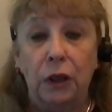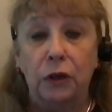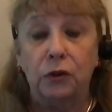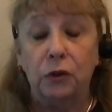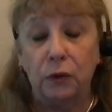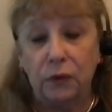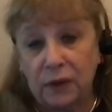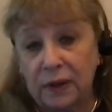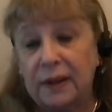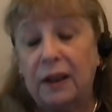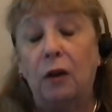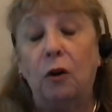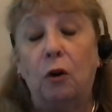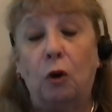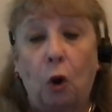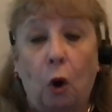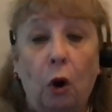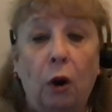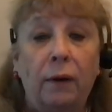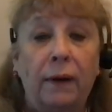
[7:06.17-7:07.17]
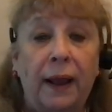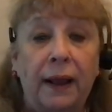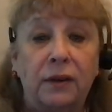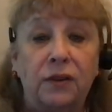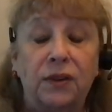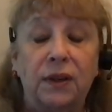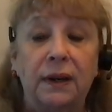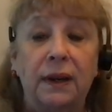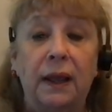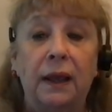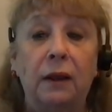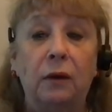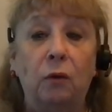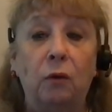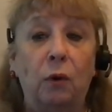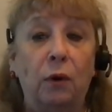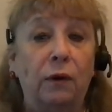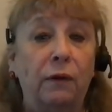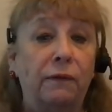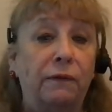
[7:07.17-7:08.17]
So if it's like a car accident
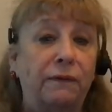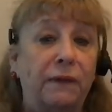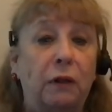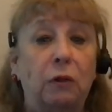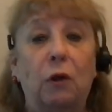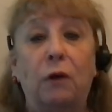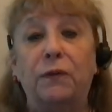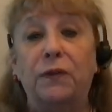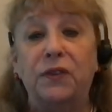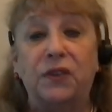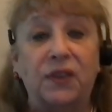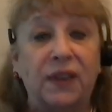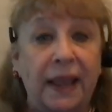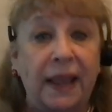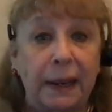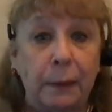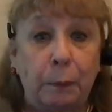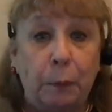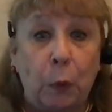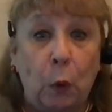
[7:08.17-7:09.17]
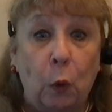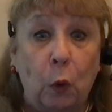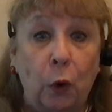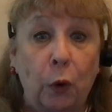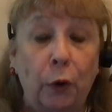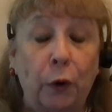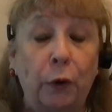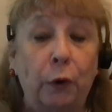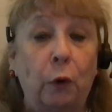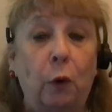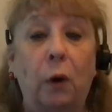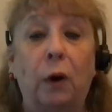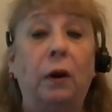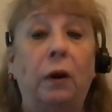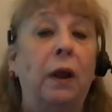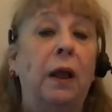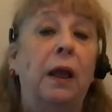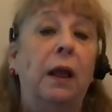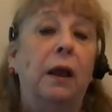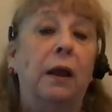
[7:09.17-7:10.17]
or fell off a skateboard
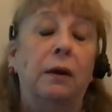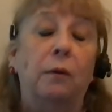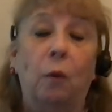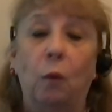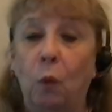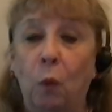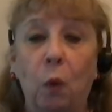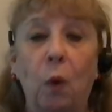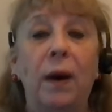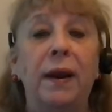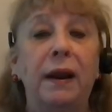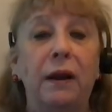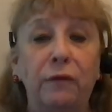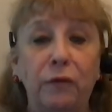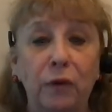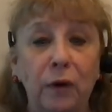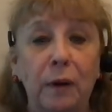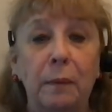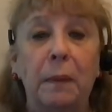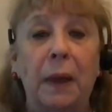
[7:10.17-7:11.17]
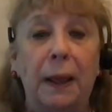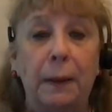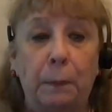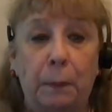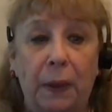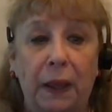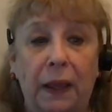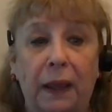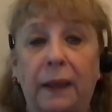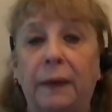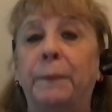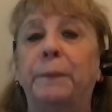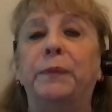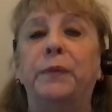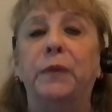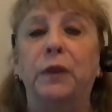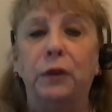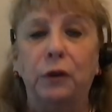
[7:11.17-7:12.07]
or whatever it might be,